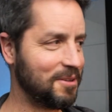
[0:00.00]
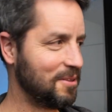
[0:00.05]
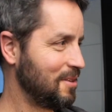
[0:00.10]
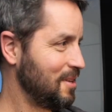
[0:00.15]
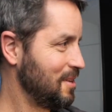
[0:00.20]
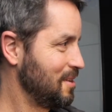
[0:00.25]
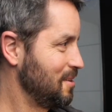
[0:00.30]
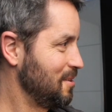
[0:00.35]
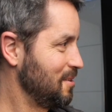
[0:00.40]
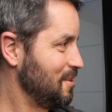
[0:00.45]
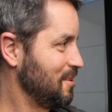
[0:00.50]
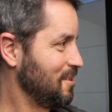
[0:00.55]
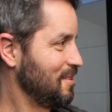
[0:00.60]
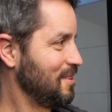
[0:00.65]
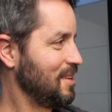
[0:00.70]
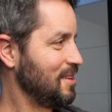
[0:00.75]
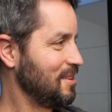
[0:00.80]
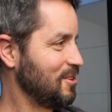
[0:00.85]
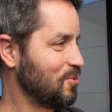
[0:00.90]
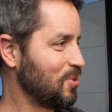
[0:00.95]

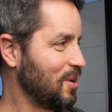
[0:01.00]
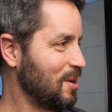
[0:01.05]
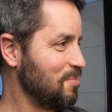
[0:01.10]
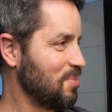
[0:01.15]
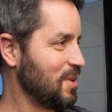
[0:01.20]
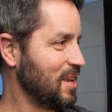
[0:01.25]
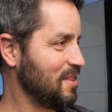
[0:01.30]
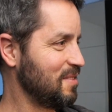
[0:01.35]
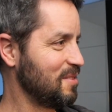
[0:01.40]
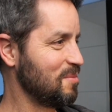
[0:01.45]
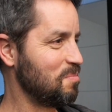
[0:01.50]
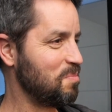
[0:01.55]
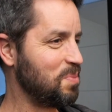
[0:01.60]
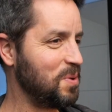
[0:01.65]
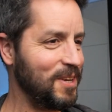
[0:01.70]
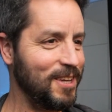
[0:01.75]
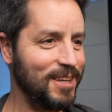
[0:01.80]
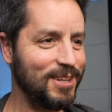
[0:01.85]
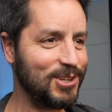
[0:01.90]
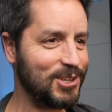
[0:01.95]
then Trump gets
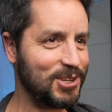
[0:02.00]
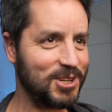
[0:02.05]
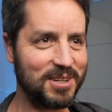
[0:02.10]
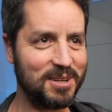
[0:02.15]
impeached.